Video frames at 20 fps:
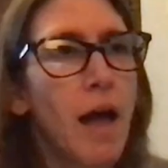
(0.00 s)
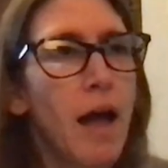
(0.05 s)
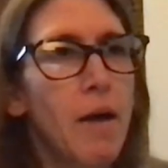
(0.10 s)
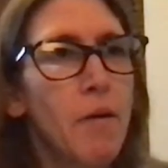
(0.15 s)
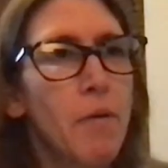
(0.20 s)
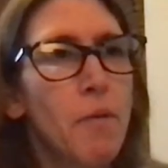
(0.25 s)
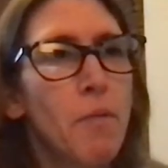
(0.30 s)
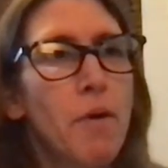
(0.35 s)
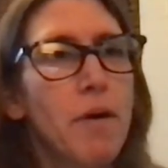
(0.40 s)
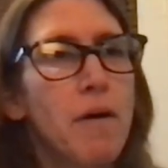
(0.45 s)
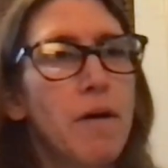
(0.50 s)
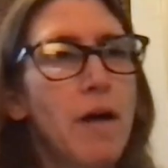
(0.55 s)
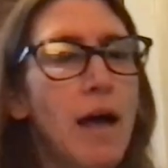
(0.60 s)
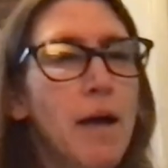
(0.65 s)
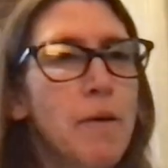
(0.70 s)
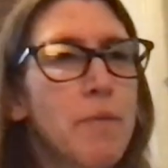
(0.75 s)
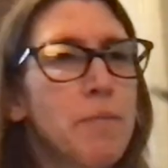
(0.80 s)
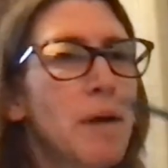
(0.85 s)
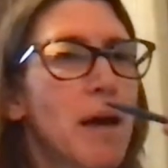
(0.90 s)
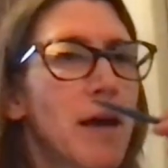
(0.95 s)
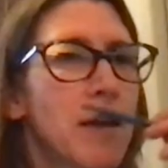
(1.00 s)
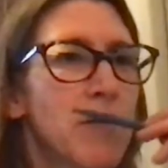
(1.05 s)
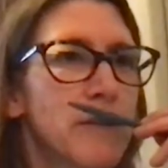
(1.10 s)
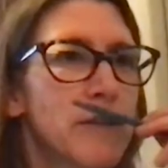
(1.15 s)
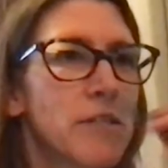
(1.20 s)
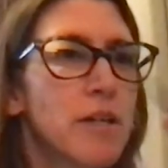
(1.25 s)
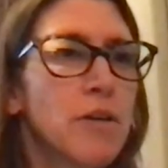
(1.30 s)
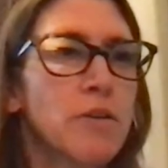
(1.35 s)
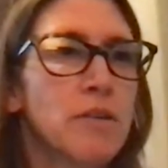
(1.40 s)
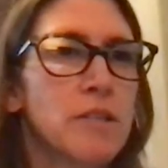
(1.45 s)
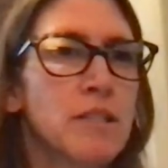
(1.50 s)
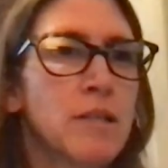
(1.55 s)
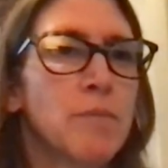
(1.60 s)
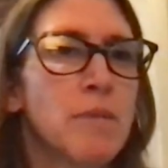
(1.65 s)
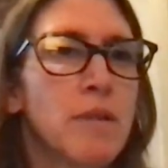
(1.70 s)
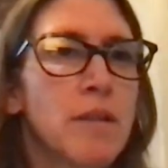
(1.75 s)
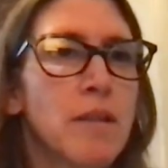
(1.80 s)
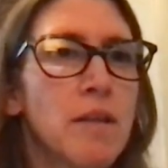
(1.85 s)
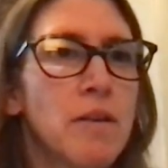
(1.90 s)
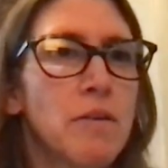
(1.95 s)
I well I'm kind of stuck on
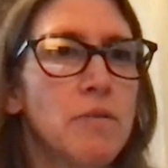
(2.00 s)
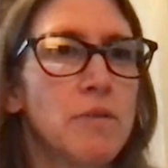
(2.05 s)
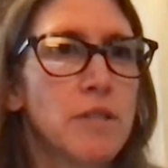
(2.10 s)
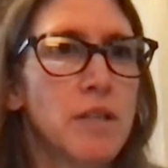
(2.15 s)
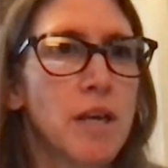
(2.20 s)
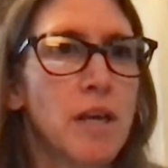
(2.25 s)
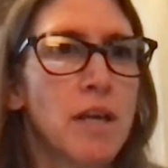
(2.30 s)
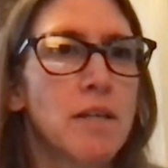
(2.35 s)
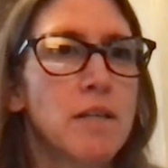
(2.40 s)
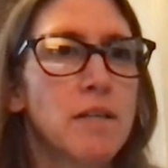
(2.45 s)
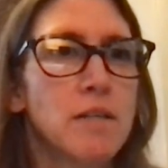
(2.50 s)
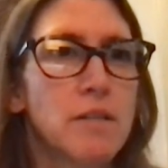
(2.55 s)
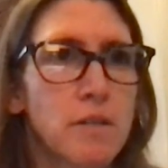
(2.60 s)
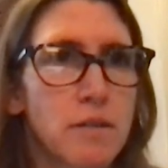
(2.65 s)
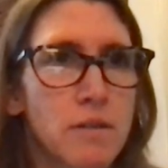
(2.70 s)
something that you said